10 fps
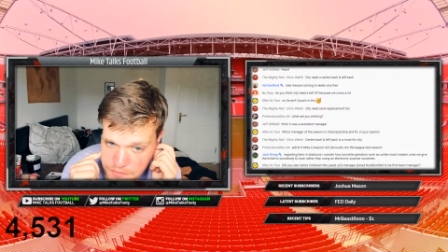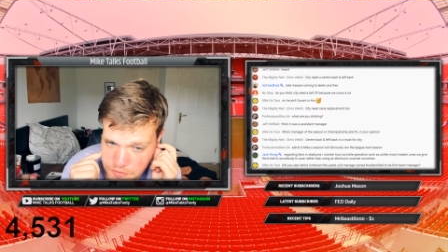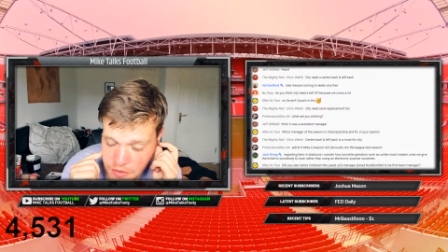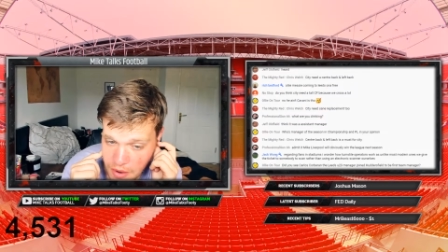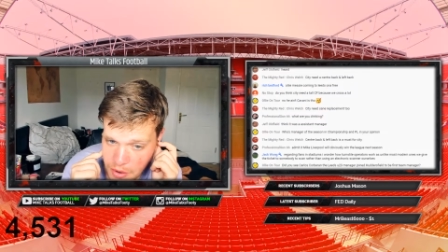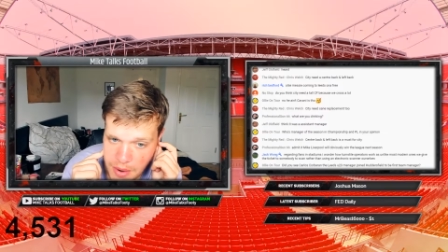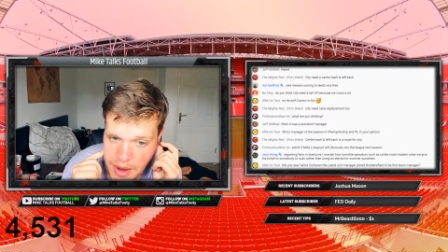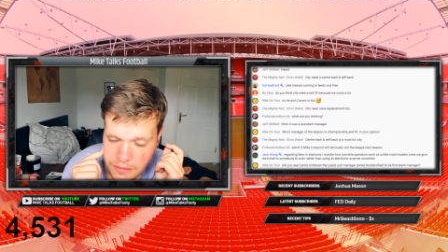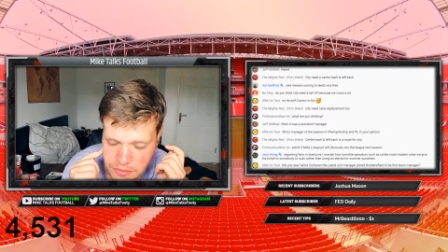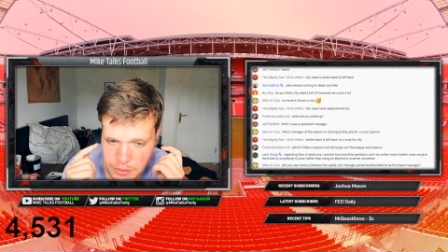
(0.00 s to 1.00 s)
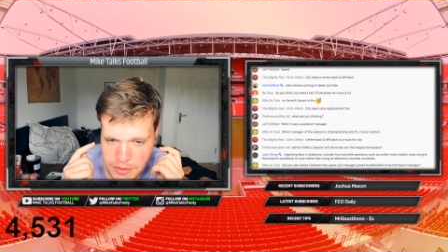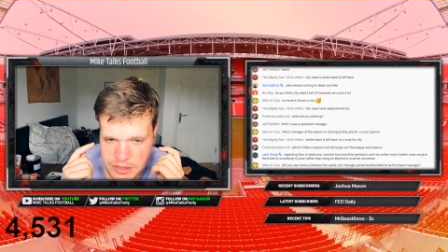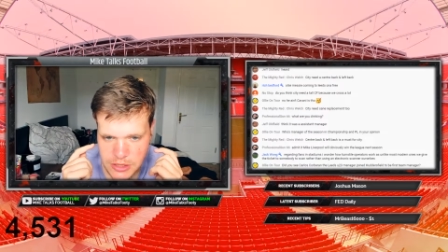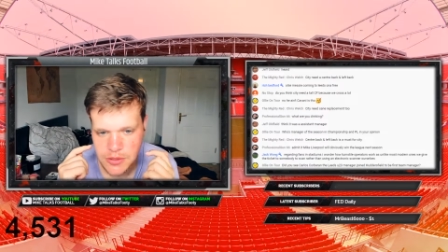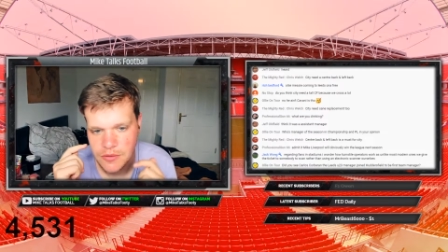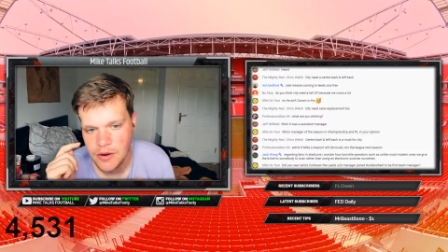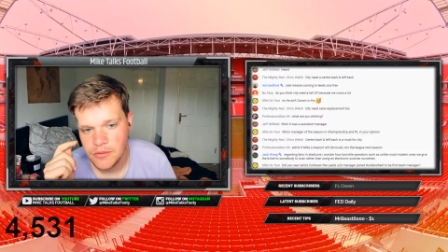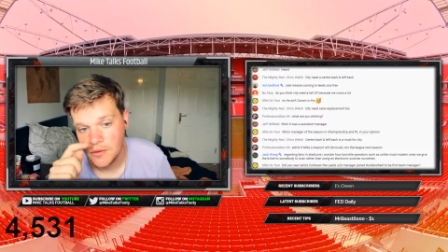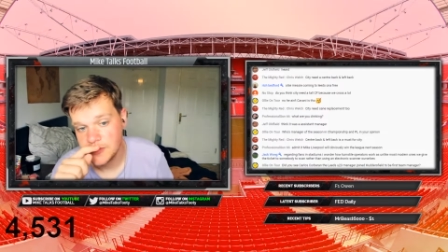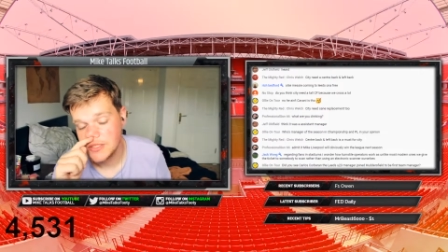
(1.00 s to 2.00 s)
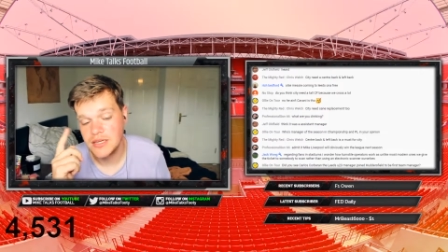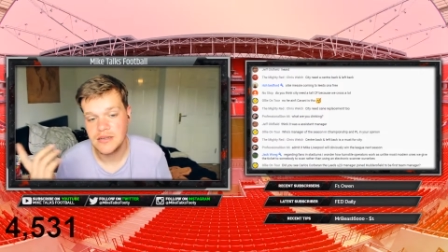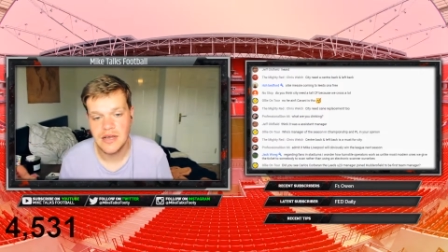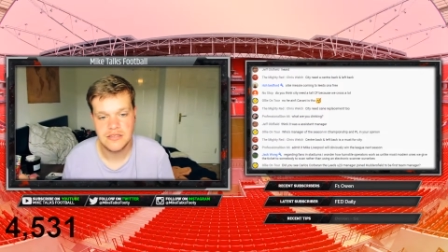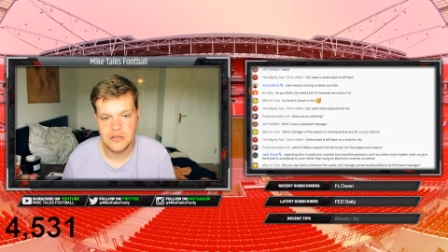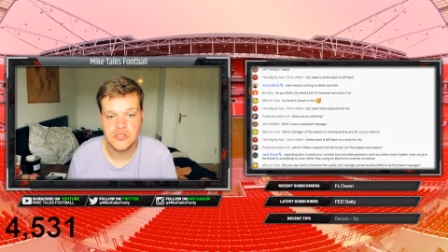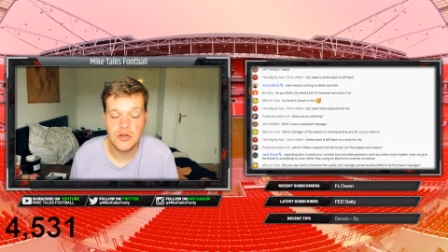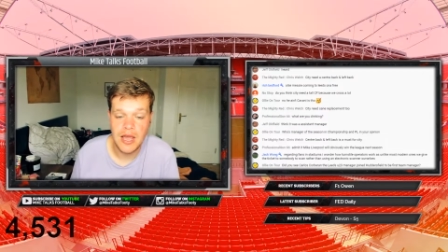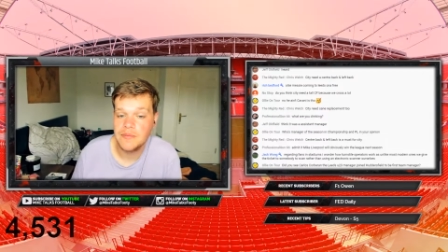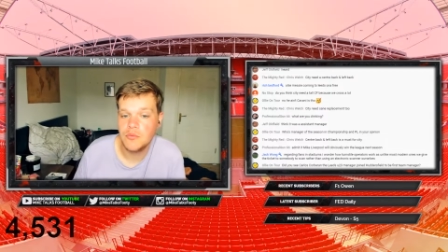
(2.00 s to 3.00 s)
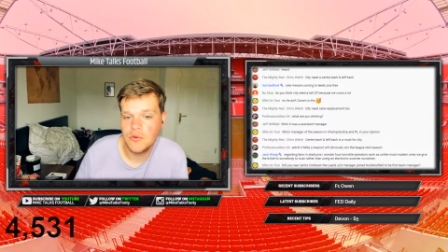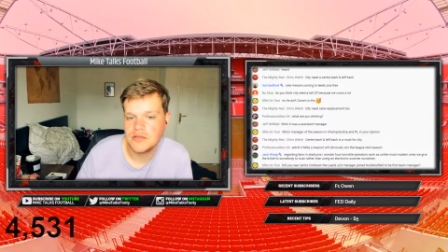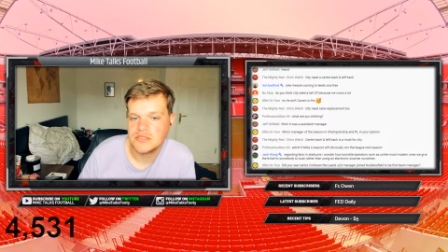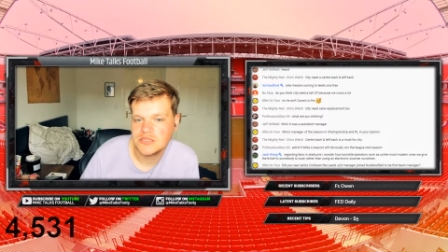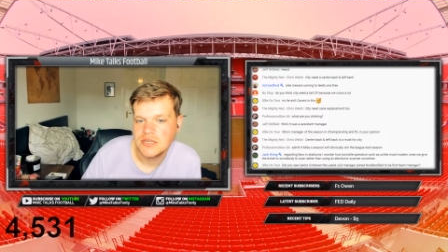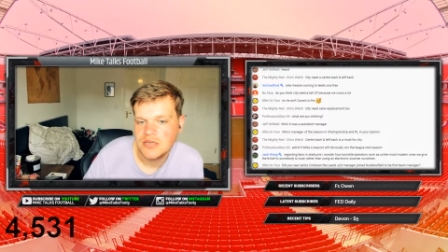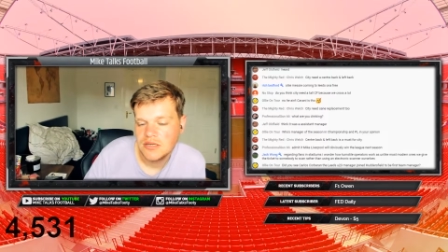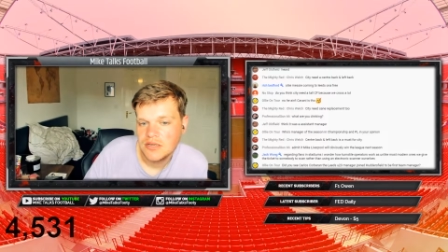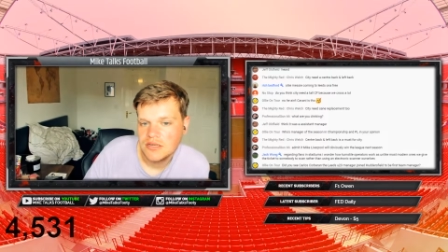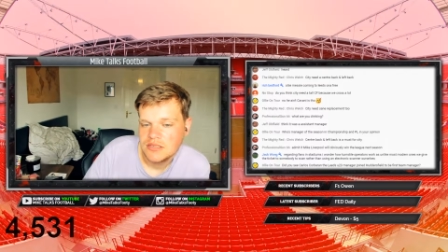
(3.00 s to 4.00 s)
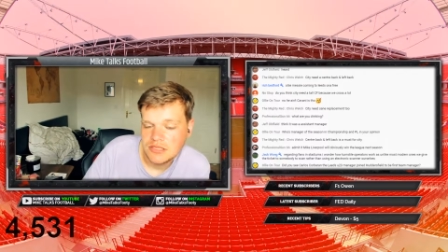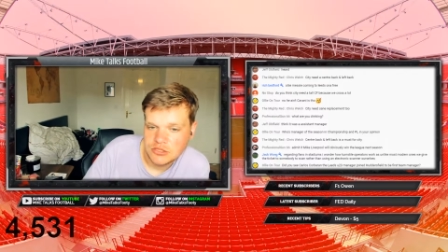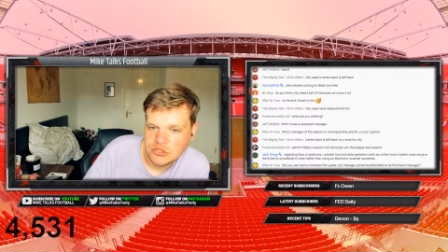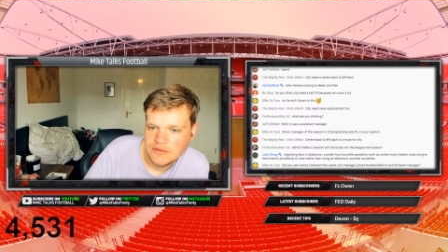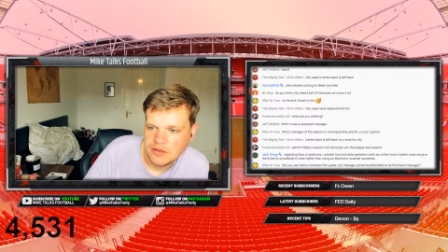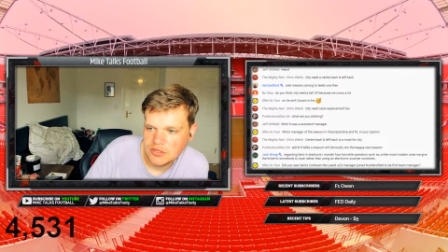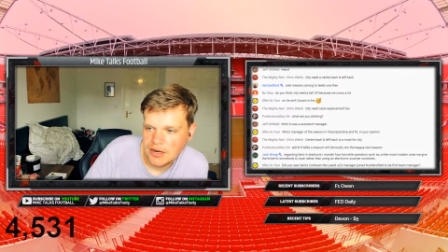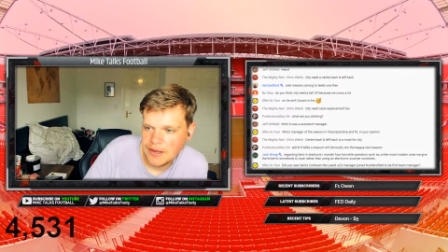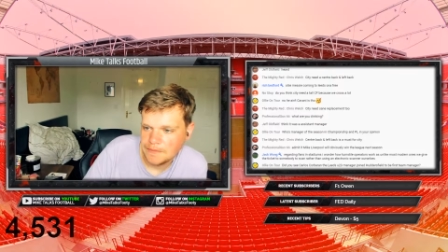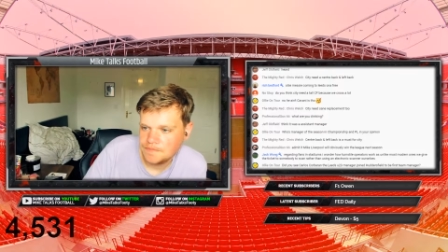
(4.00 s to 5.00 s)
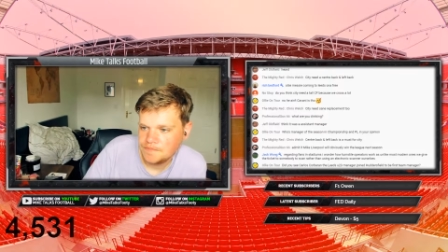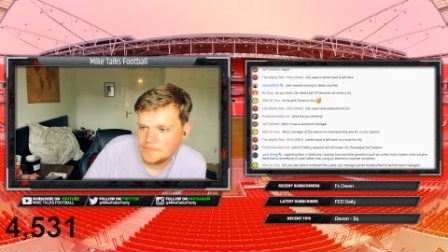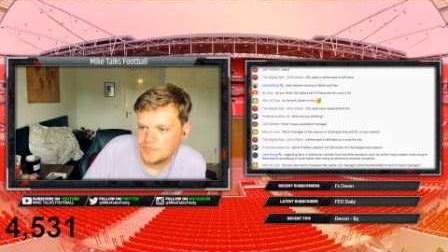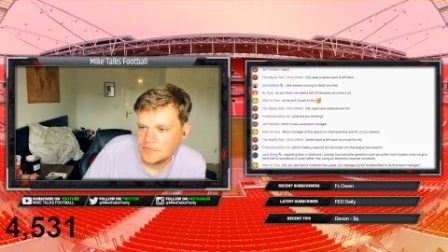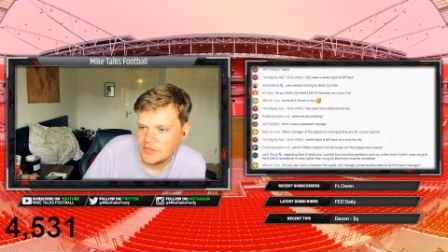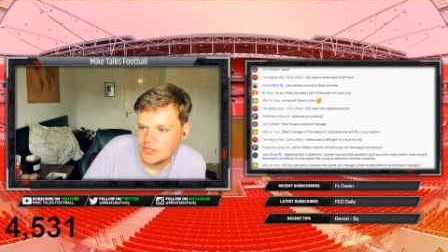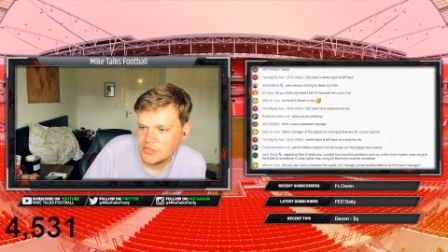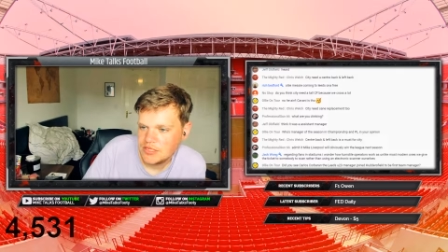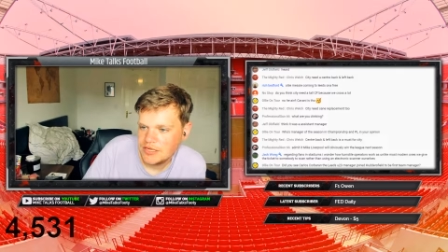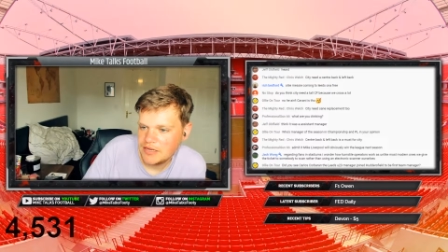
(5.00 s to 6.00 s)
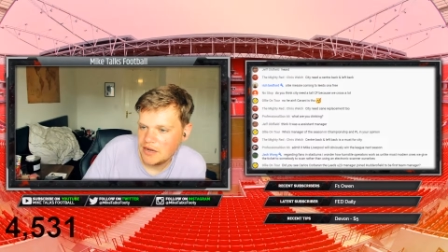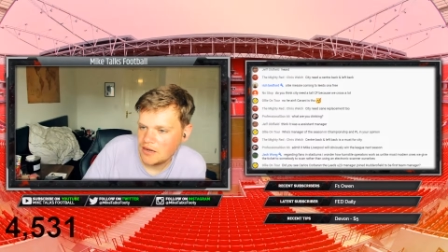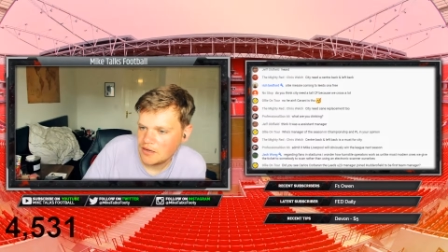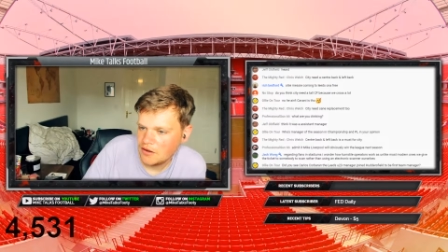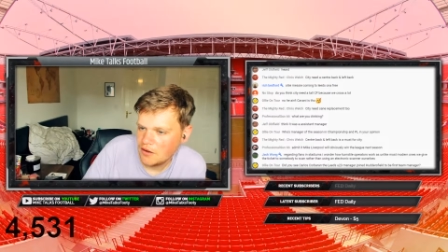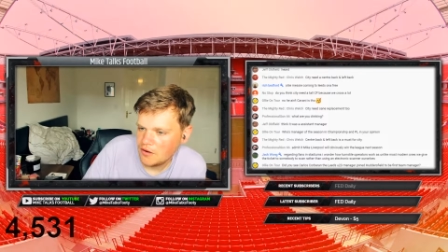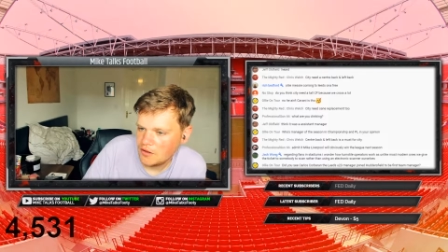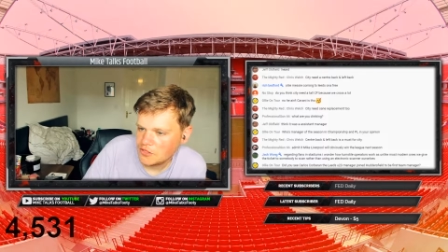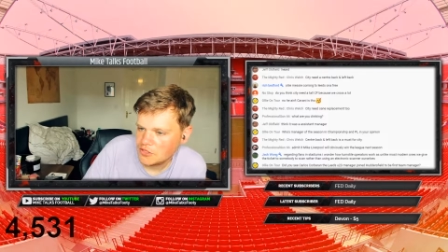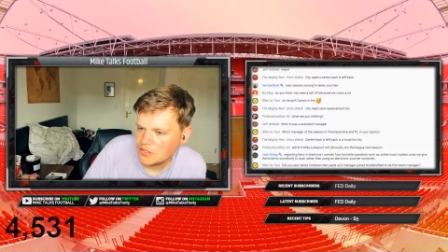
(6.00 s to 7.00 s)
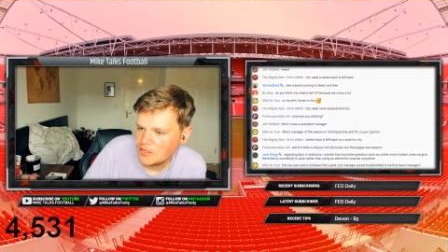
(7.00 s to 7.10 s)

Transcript: Very rare they win 2 in a row. Obviously, it's only happened once since 2008. Did you see Carlos